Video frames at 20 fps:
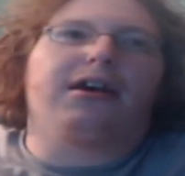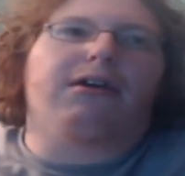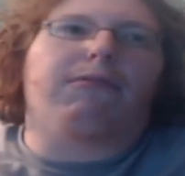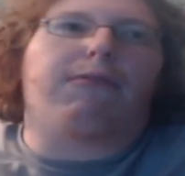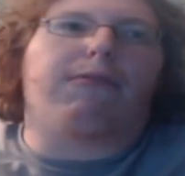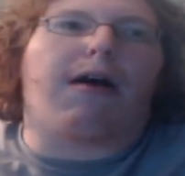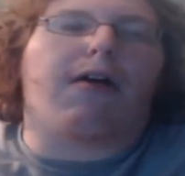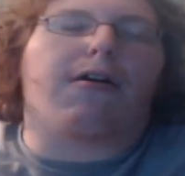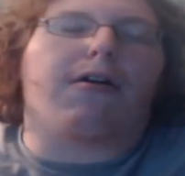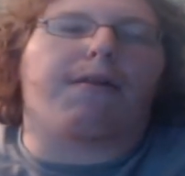
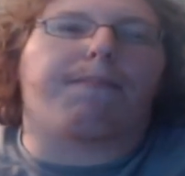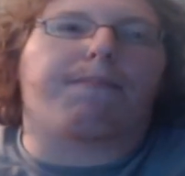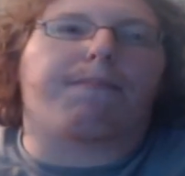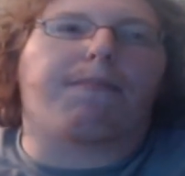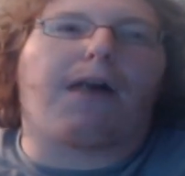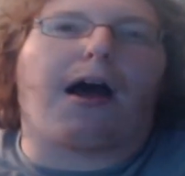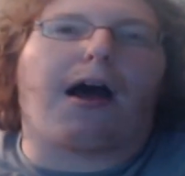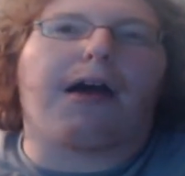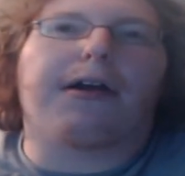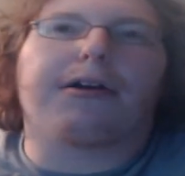went
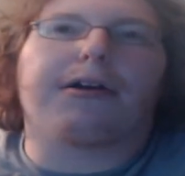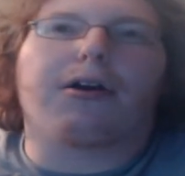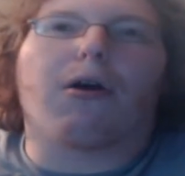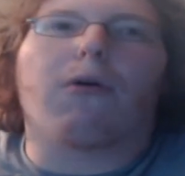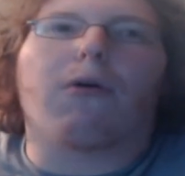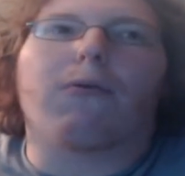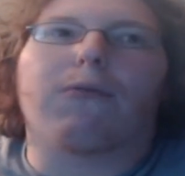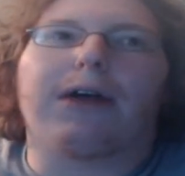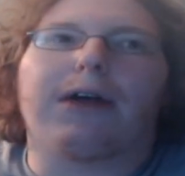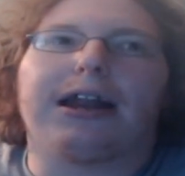
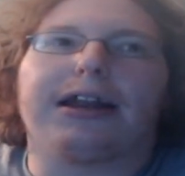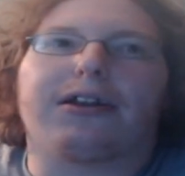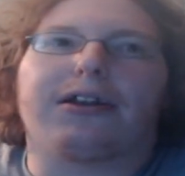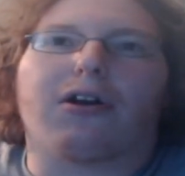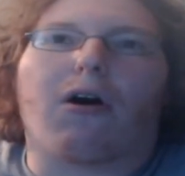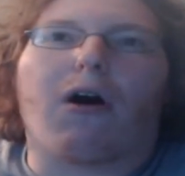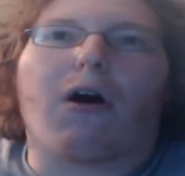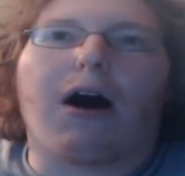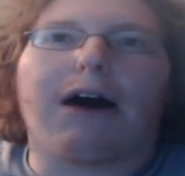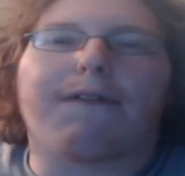into
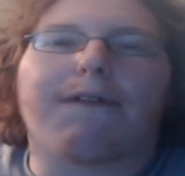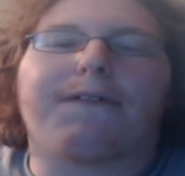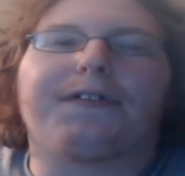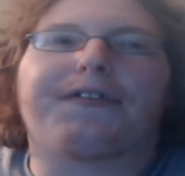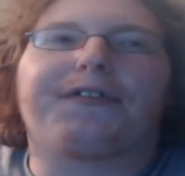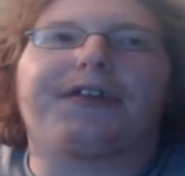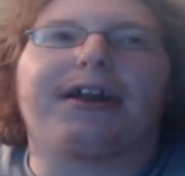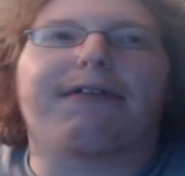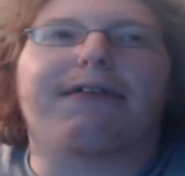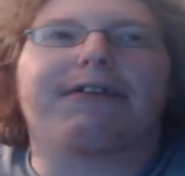
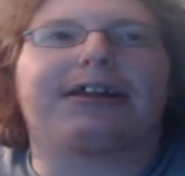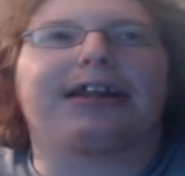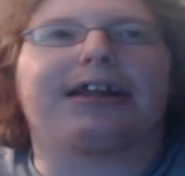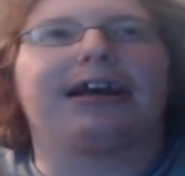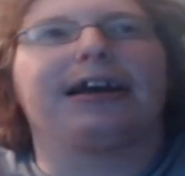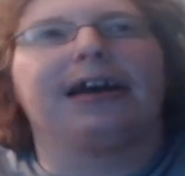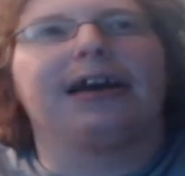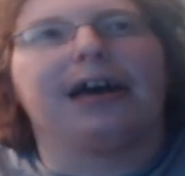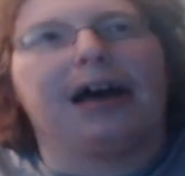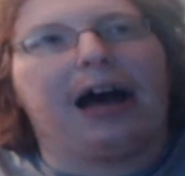office and everything.